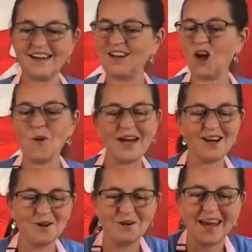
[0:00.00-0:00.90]
No, I know,
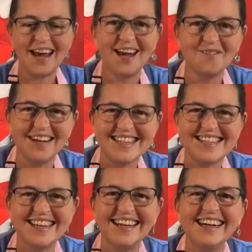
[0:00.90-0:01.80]
you can't really see
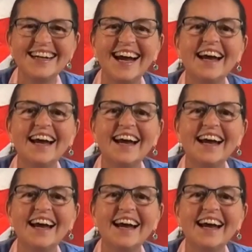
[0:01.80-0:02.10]
it. Yeah.